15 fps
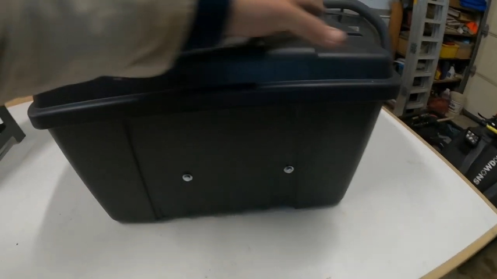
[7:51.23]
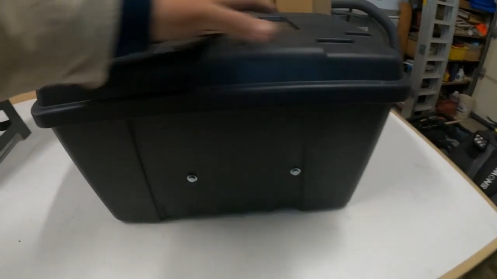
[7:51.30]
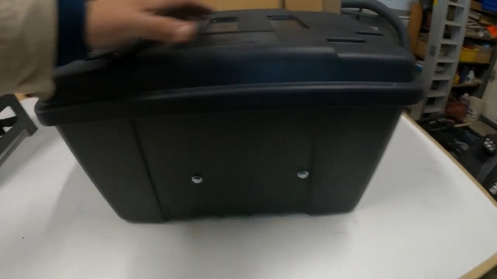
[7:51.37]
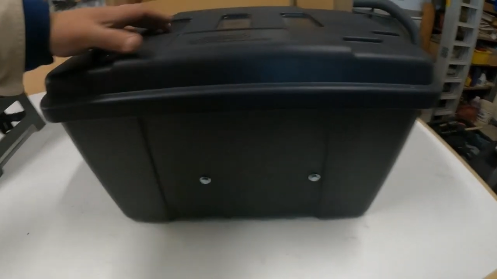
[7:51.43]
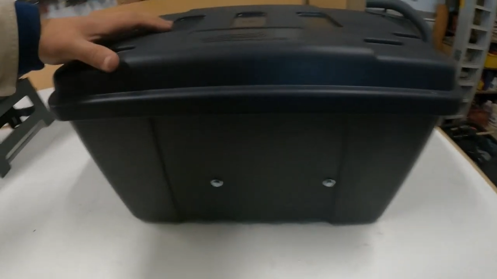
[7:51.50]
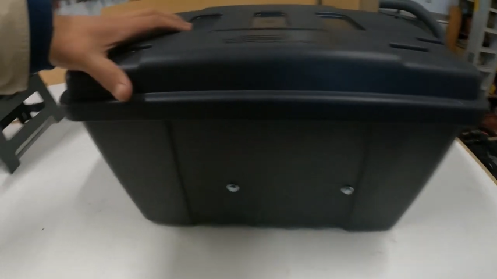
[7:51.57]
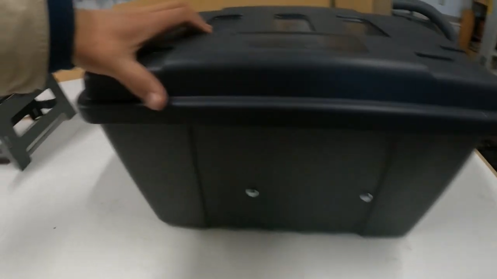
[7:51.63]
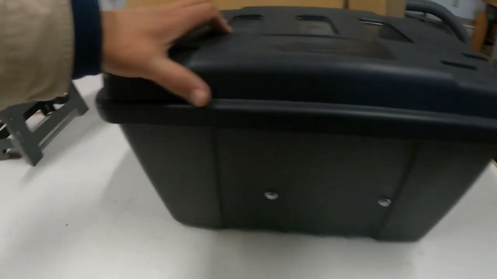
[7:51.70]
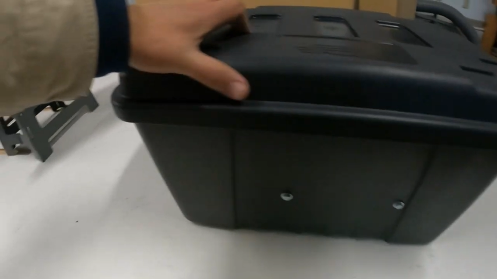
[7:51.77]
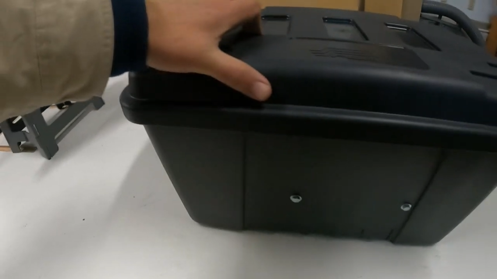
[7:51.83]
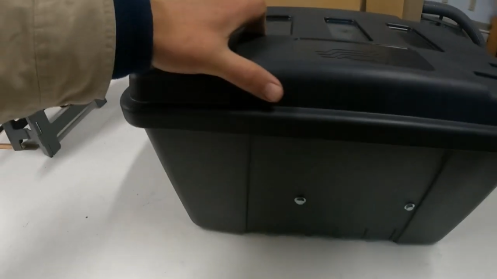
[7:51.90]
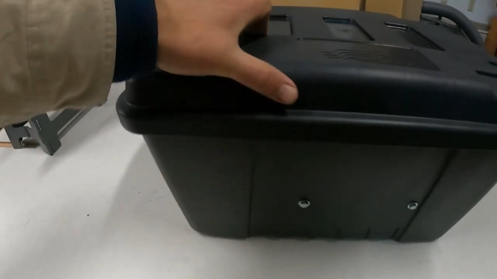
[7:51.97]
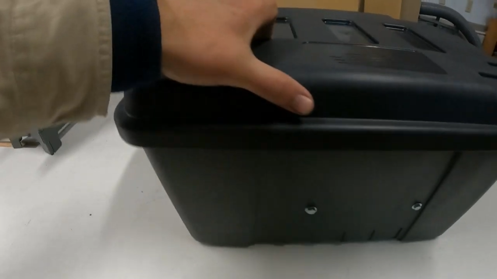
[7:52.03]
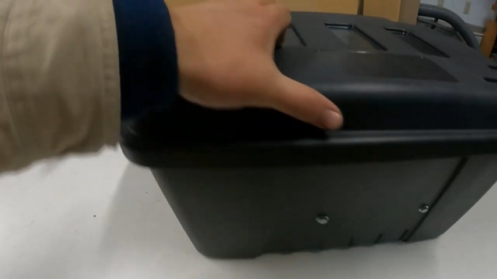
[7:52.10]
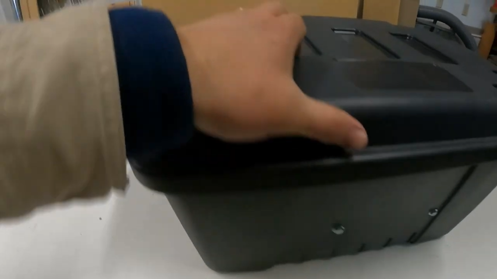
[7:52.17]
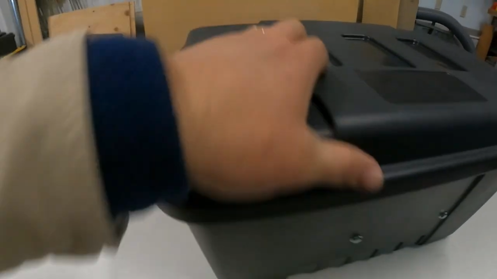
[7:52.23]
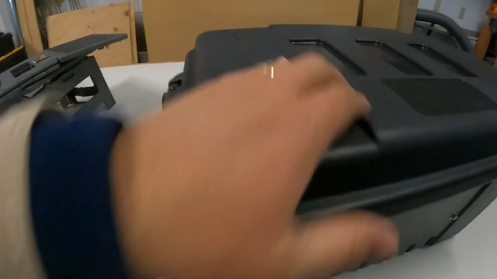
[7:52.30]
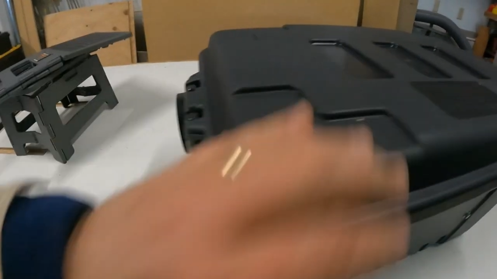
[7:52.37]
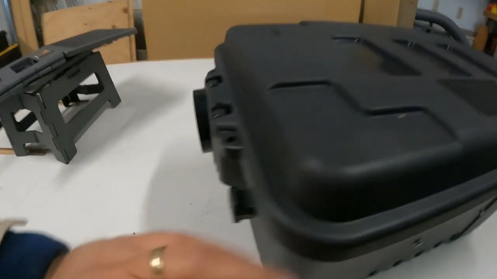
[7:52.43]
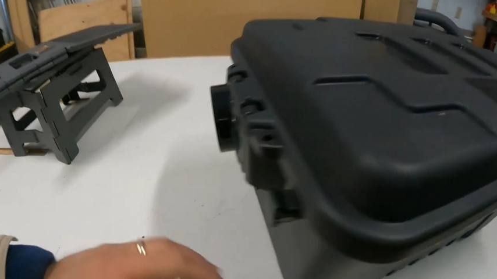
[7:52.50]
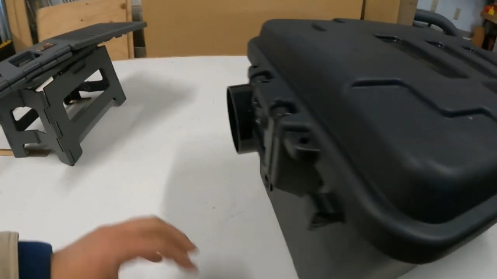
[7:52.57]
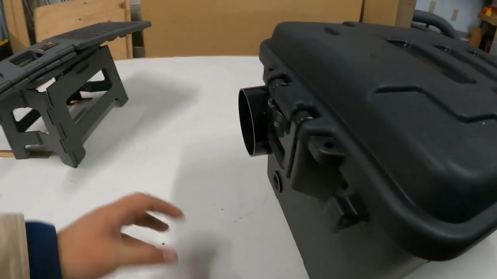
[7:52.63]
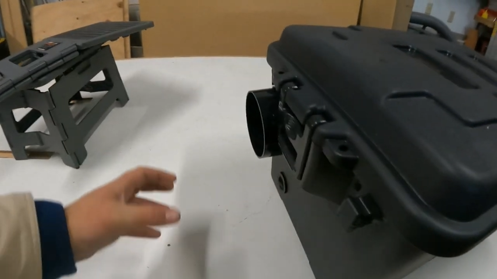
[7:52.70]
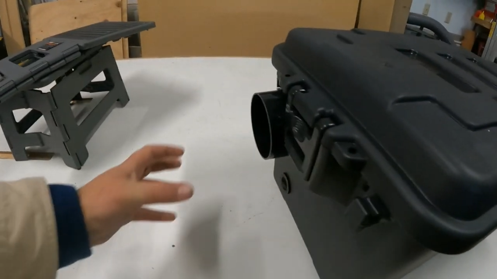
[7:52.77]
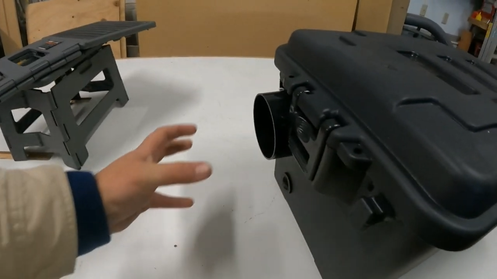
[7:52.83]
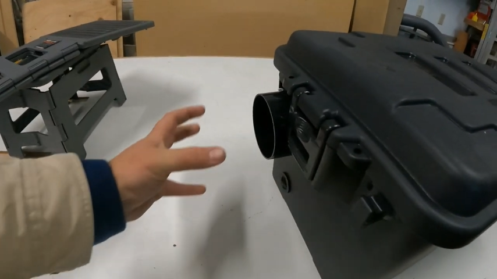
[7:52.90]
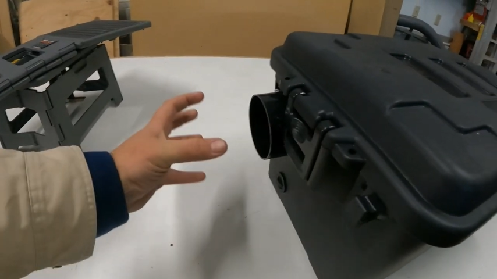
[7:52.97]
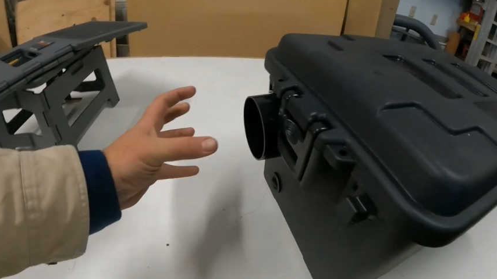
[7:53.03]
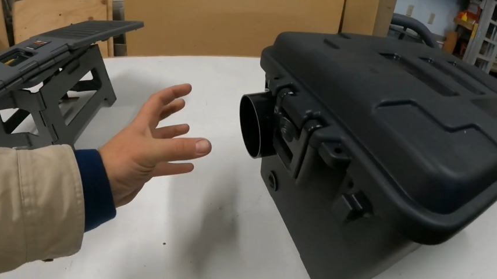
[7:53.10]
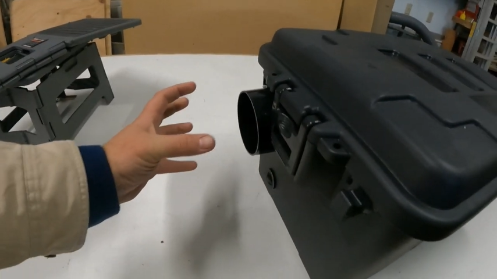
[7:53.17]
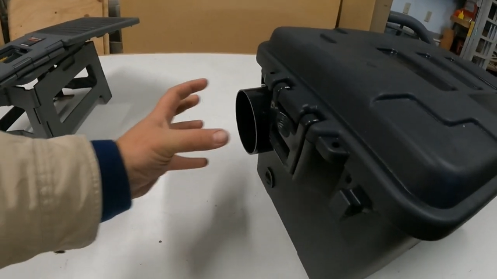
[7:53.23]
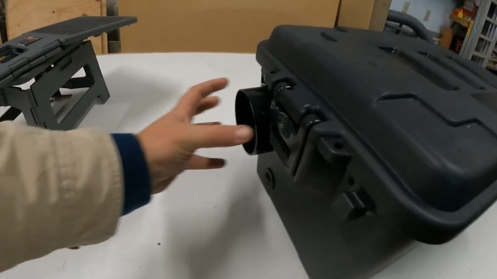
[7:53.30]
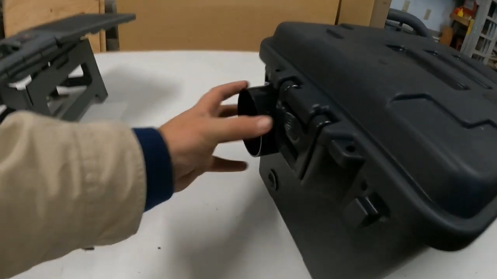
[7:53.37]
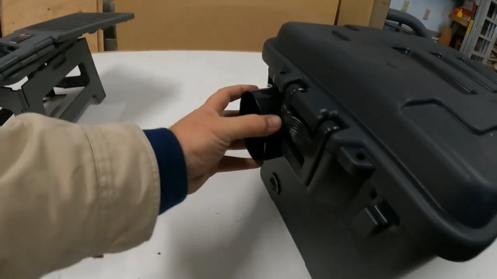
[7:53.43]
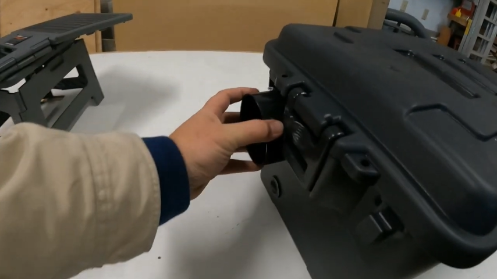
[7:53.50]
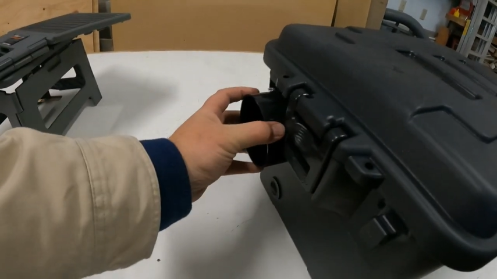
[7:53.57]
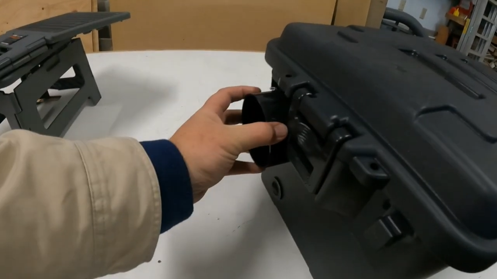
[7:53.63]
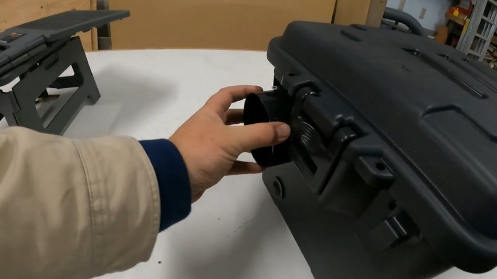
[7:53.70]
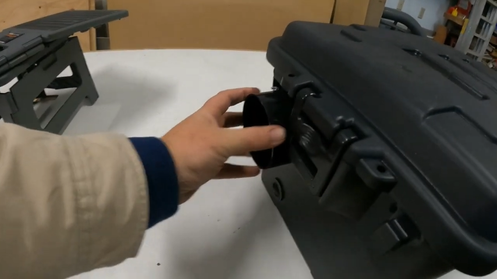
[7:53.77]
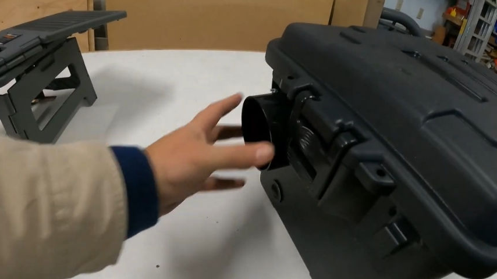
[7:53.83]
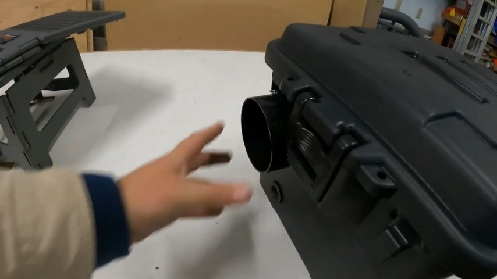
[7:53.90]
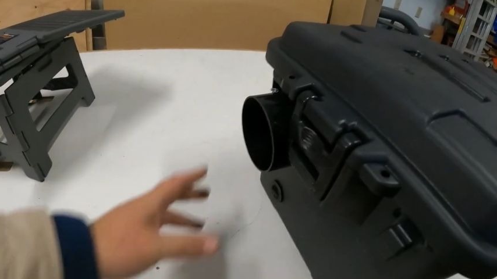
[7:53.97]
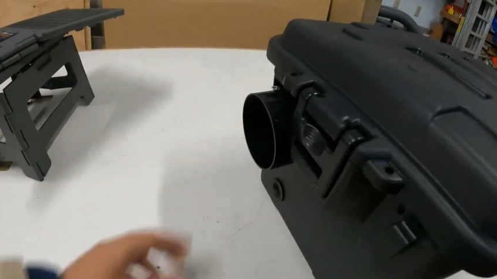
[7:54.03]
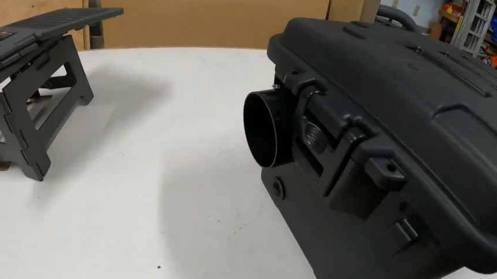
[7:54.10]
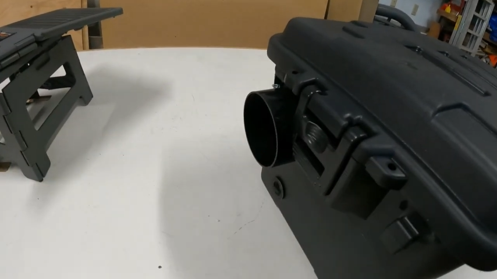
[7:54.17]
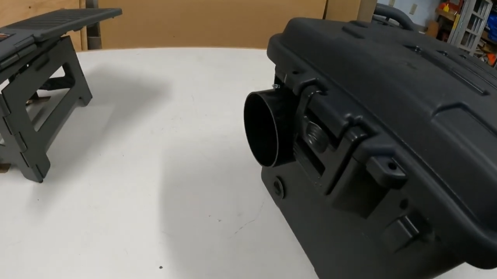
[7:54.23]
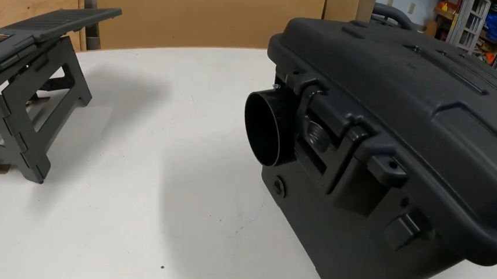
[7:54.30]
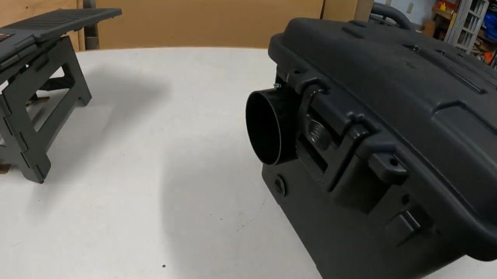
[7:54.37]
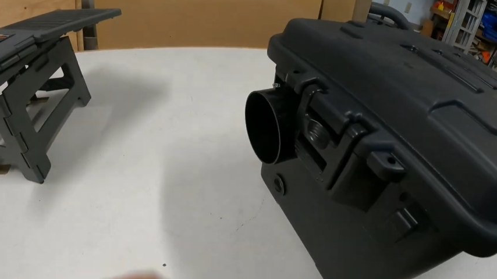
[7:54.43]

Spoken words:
Nobody's mouth can be seen.